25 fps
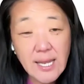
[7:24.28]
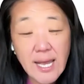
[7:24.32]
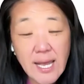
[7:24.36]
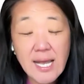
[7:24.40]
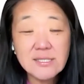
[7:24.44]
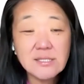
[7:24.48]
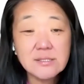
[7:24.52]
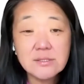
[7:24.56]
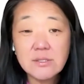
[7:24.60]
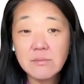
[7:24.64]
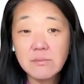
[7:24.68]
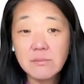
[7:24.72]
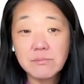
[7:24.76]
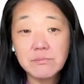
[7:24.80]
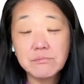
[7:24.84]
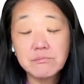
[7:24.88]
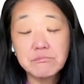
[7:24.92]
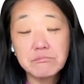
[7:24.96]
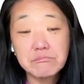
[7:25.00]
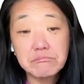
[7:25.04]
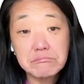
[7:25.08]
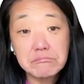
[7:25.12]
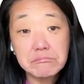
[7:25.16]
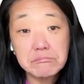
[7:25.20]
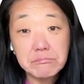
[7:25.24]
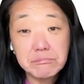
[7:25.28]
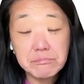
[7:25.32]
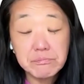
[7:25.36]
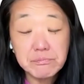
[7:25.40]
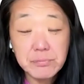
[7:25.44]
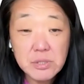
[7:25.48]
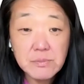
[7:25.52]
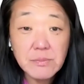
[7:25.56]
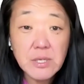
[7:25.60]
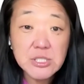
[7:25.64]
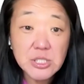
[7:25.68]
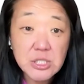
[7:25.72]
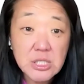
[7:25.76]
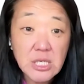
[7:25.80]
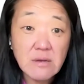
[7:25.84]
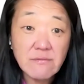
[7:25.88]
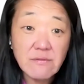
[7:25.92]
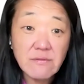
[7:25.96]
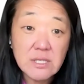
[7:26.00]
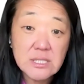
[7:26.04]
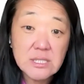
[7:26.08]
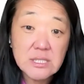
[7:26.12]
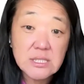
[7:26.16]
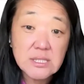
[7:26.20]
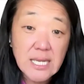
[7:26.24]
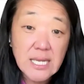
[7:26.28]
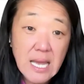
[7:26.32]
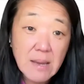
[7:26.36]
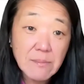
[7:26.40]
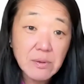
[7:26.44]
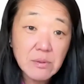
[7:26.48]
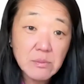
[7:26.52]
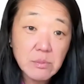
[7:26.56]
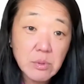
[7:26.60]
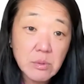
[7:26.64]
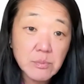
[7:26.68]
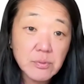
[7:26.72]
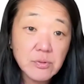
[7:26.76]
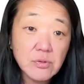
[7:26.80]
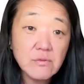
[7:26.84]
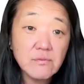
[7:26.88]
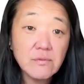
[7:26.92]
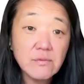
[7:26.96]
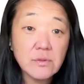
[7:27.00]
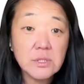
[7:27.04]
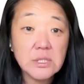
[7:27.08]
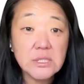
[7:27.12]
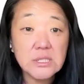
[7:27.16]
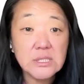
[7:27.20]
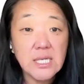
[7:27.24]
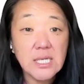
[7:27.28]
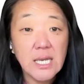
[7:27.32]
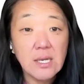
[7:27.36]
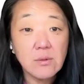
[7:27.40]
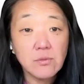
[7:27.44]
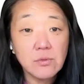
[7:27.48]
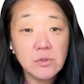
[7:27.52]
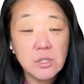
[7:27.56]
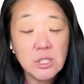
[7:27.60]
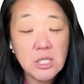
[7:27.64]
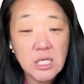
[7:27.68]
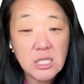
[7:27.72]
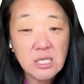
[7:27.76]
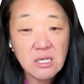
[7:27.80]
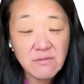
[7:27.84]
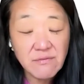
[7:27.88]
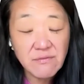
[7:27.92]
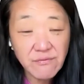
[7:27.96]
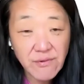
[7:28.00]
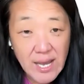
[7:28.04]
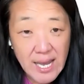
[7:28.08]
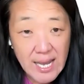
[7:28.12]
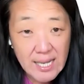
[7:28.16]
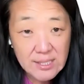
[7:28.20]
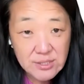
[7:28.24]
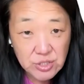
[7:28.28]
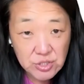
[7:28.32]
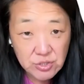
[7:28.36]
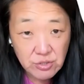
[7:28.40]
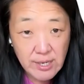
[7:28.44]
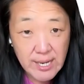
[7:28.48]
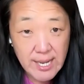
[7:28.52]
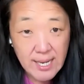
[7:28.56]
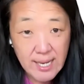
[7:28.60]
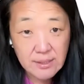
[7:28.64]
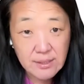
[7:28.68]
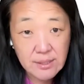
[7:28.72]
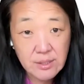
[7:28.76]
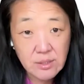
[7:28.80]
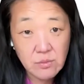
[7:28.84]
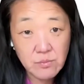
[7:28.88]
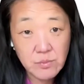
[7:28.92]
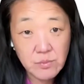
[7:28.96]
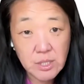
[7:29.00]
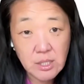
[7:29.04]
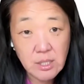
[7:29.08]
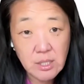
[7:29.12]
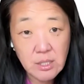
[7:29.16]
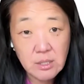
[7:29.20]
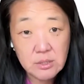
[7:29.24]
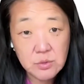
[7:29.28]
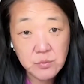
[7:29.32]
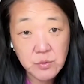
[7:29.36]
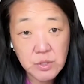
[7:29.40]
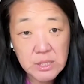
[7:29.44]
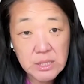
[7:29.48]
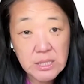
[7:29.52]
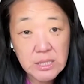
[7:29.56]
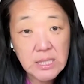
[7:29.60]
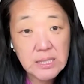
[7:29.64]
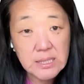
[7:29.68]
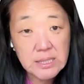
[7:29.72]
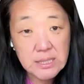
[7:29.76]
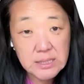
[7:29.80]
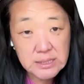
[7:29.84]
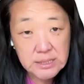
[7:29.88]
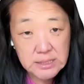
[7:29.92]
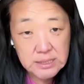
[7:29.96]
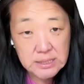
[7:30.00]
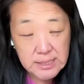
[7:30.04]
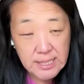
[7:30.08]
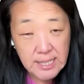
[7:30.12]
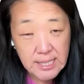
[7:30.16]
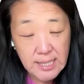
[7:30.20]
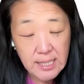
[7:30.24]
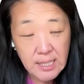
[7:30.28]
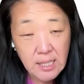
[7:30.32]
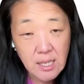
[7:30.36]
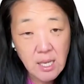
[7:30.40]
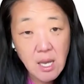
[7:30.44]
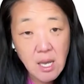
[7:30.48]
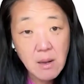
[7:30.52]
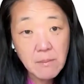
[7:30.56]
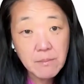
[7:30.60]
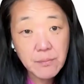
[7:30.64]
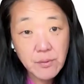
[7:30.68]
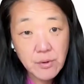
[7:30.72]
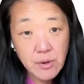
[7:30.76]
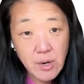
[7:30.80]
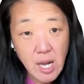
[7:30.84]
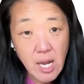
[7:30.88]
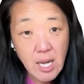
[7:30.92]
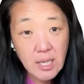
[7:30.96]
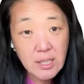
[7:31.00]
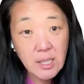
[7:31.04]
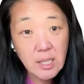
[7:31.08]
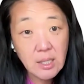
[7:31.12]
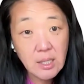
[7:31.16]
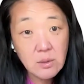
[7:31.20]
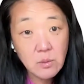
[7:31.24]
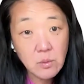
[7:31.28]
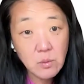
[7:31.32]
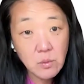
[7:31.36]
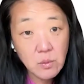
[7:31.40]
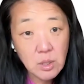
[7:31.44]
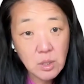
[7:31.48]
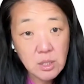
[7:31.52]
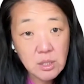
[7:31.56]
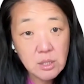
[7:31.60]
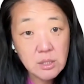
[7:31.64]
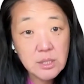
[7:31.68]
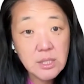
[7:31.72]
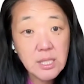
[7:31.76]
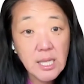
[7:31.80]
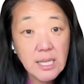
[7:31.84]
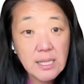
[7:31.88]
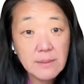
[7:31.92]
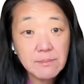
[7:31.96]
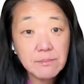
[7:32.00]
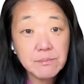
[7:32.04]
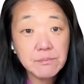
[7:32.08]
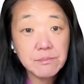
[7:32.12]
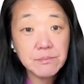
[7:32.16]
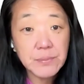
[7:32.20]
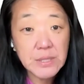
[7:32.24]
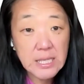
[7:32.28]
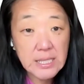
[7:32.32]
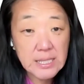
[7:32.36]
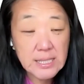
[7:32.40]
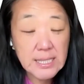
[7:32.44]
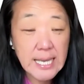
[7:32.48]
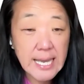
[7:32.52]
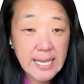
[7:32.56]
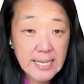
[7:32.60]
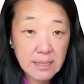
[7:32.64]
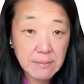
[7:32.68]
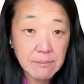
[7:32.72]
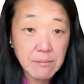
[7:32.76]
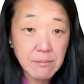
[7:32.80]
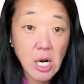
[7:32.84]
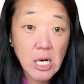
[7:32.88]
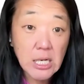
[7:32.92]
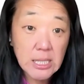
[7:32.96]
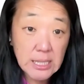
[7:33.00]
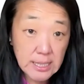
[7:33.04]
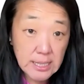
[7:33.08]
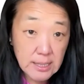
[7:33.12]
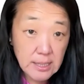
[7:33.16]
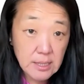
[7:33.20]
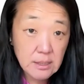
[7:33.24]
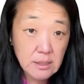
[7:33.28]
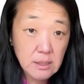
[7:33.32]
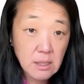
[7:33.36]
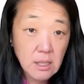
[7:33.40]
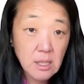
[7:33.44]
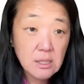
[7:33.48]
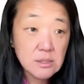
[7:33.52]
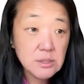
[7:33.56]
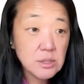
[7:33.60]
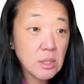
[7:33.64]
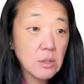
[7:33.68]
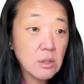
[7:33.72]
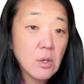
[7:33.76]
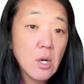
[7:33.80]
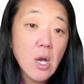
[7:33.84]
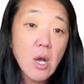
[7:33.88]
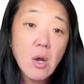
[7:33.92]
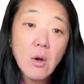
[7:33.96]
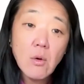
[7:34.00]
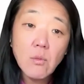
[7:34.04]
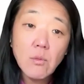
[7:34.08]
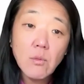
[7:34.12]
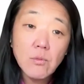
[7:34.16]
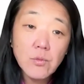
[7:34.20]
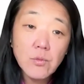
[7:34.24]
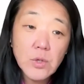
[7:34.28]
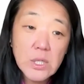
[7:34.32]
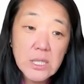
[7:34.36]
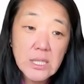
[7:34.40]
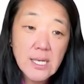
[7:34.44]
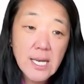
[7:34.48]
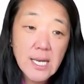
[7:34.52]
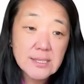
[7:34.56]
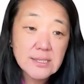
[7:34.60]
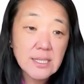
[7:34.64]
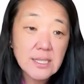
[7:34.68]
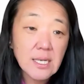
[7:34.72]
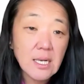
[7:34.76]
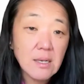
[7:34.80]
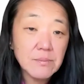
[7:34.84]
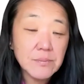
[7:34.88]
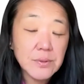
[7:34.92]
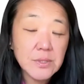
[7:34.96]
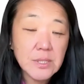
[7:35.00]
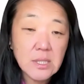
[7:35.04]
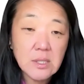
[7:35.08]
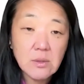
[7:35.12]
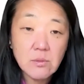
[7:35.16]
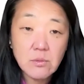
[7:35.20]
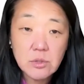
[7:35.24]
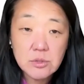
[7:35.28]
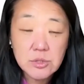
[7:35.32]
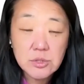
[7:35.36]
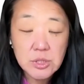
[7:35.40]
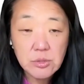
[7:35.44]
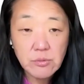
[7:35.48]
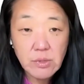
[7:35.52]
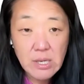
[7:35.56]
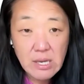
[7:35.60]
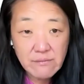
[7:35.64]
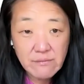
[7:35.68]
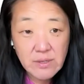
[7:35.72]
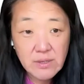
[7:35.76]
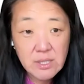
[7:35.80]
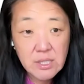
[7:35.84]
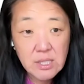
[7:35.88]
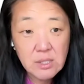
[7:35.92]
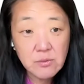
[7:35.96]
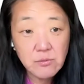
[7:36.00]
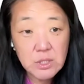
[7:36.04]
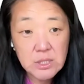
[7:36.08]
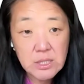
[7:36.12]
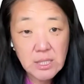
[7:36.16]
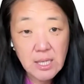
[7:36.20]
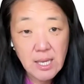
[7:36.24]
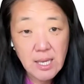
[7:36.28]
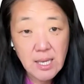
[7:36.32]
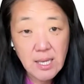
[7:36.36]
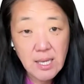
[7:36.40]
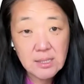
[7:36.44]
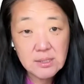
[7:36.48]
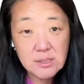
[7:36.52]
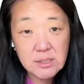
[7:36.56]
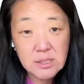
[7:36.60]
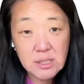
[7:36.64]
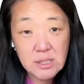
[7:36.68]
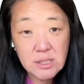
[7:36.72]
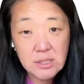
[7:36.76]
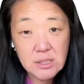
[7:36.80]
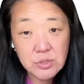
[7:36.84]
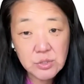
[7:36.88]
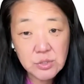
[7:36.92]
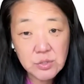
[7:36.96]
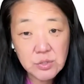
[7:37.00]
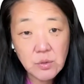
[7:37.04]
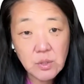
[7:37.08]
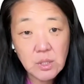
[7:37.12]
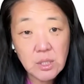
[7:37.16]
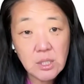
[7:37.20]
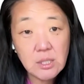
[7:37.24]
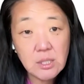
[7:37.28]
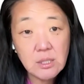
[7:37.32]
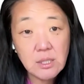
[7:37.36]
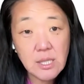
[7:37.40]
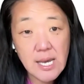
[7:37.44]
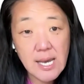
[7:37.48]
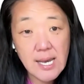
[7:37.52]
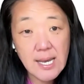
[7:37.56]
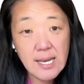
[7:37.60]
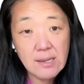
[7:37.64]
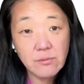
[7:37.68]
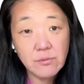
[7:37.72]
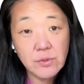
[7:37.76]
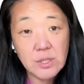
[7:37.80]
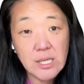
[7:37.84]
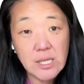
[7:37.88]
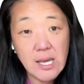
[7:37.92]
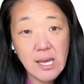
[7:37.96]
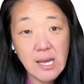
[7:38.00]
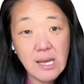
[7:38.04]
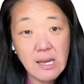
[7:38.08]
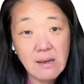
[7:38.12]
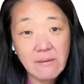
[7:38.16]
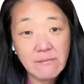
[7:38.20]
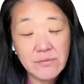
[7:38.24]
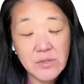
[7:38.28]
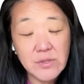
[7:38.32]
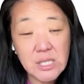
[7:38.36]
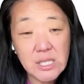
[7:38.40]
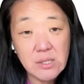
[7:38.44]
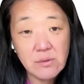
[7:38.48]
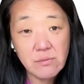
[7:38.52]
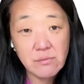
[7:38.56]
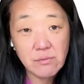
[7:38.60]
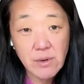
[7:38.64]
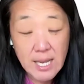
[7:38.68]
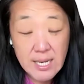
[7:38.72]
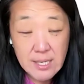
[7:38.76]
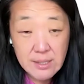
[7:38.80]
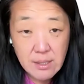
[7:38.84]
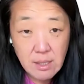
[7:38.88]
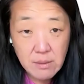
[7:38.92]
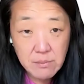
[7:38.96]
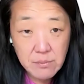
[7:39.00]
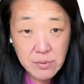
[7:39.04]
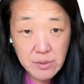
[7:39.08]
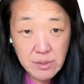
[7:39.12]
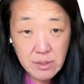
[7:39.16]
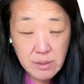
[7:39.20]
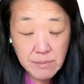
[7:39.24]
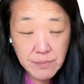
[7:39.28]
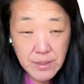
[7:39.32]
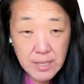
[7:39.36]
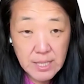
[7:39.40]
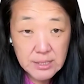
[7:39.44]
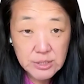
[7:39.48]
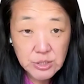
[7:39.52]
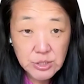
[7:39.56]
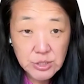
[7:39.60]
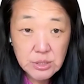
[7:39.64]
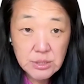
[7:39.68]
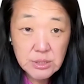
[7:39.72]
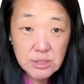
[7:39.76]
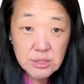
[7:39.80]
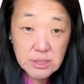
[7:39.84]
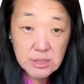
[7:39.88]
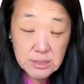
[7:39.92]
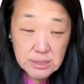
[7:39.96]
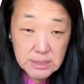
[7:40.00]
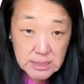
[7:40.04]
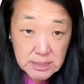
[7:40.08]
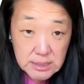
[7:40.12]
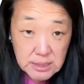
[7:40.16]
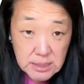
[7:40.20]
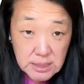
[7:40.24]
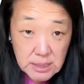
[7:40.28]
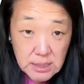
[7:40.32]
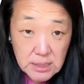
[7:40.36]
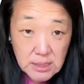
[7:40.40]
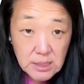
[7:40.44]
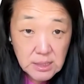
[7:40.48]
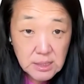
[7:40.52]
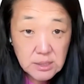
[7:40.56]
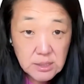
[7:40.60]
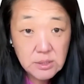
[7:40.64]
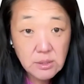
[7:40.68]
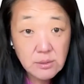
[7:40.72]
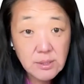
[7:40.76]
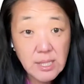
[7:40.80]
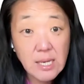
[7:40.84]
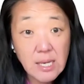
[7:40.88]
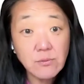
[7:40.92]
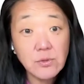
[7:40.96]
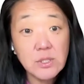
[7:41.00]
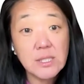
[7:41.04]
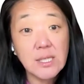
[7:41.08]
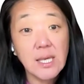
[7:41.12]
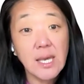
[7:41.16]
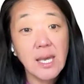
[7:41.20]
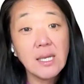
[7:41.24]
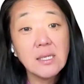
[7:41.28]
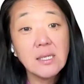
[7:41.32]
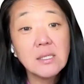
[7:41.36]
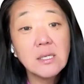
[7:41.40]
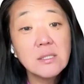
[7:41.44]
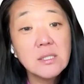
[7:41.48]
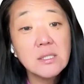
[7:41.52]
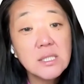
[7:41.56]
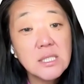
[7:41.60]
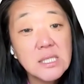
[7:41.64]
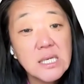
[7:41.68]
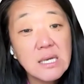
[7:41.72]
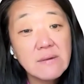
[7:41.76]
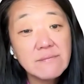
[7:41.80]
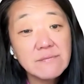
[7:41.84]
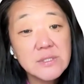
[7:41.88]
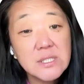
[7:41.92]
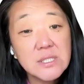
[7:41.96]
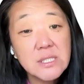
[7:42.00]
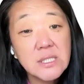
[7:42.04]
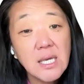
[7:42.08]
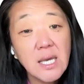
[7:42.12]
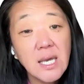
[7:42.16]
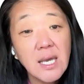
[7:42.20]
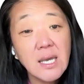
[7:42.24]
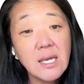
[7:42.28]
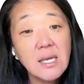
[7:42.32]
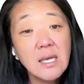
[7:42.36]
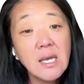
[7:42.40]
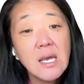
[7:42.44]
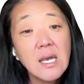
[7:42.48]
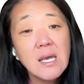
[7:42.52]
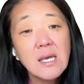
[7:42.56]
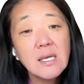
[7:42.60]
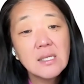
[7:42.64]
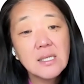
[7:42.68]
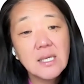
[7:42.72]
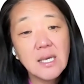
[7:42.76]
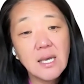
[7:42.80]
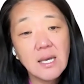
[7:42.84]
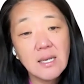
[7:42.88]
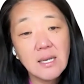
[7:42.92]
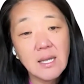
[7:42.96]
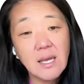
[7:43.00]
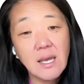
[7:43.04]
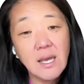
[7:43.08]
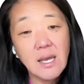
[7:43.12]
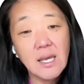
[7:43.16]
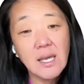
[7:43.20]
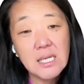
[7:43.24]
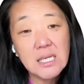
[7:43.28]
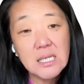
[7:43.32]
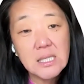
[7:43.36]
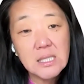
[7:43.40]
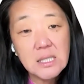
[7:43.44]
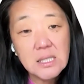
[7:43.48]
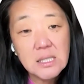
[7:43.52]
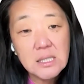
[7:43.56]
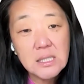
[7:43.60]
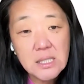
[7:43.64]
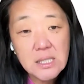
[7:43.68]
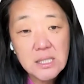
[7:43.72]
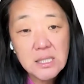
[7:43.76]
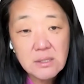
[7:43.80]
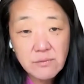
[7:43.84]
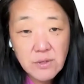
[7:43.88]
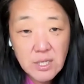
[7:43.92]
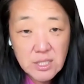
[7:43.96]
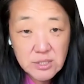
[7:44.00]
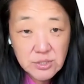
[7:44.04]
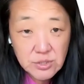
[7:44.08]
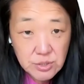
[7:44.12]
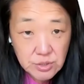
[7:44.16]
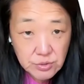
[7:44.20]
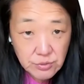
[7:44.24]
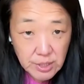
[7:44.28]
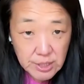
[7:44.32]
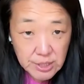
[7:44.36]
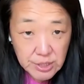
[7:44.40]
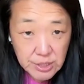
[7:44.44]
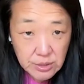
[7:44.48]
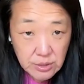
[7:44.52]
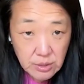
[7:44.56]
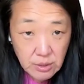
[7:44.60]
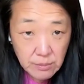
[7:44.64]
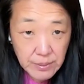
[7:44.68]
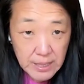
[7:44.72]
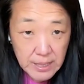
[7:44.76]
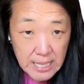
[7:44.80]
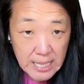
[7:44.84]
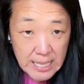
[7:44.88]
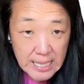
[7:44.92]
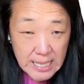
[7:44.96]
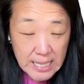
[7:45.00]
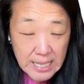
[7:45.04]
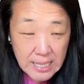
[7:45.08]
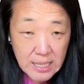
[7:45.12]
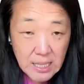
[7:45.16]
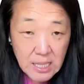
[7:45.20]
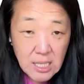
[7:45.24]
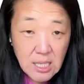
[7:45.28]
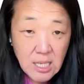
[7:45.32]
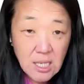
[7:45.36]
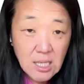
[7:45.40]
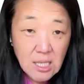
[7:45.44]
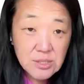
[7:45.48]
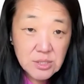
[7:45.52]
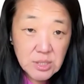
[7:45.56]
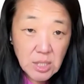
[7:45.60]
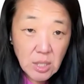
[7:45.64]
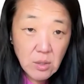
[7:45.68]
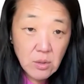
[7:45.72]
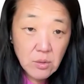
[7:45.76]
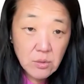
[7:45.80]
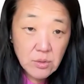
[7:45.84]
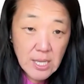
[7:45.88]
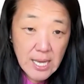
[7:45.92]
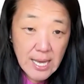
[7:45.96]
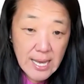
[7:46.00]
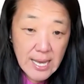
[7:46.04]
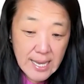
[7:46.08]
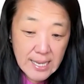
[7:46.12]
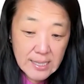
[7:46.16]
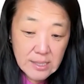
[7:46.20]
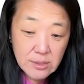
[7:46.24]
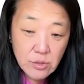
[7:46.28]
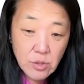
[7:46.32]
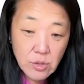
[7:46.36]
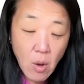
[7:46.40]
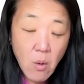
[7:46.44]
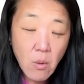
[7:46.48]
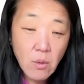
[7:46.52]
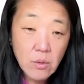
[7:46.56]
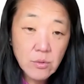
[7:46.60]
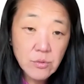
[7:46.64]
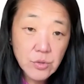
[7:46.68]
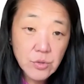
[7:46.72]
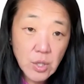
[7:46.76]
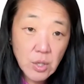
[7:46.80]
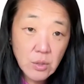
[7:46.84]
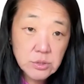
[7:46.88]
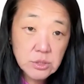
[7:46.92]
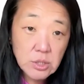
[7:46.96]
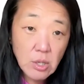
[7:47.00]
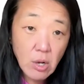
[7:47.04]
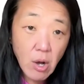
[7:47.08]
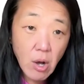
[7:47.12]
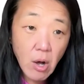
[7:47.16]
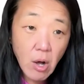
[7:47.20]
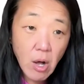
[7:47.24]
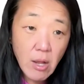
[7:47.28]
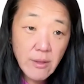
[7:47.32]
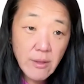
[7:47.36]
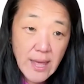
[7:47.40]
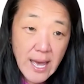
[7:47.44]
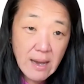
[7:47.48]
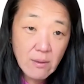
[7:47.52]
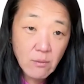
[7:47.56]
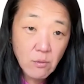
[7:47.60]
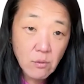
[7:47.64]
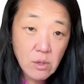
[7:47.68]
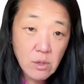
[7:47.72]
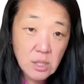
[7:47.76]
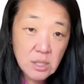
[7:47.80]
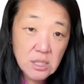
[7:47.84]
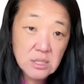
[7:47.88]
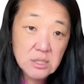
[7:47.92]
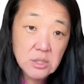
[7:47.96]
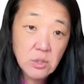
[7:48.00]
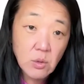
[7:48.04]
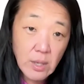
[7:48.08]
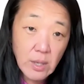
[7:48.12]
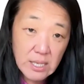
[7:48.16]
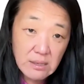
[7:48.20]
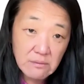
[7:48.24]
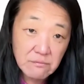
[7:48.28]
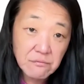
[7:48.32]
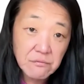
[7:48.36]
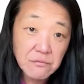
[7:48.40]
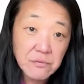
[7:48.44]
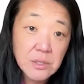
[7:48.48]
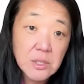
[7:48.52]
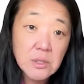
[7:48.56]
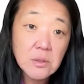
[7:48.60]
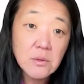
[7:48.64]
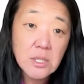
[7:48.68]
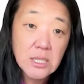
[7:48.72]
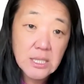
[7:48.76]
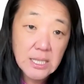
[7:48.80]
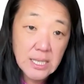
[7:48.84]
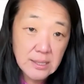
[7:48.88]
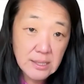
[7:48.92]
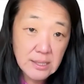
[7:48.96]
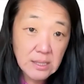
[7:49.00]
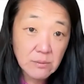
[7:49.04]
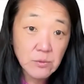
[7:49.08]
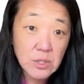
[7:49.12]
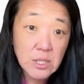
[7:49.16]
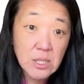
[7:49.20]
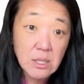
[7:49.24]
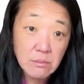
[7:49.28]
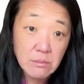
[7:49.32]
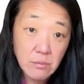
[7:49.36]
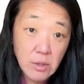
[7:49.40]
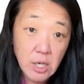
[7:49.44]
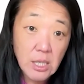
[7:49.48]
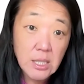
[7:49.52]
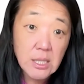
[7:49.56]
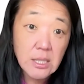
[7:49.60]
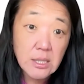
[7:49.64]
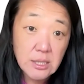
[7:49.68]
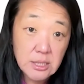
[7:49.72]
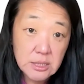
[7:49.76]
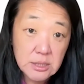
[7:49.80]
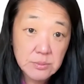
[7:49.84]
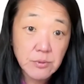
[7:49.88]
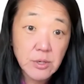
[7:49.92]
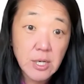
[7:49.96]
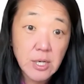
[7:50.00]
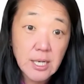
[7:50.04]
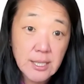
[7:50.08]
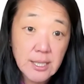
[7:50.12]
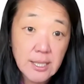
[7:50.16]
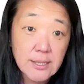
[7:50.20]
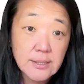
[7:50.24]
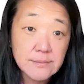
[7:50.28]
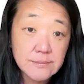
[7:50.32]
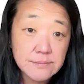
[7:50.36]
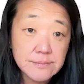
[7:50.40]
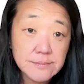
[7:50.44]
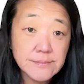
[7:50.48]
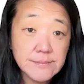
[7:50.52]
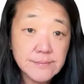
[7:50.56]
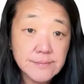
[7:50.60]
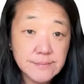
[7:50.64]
And has pretty much given a stamp of approval to say, we're going to Fast Track you because we think this is a product worth getting marketed. So we as a company will do everything we can to ensure that we have the right number of patients statistically so that we can go to the FDA, get a clear registrational path so that all that work is quite fluid, and then we can market this product.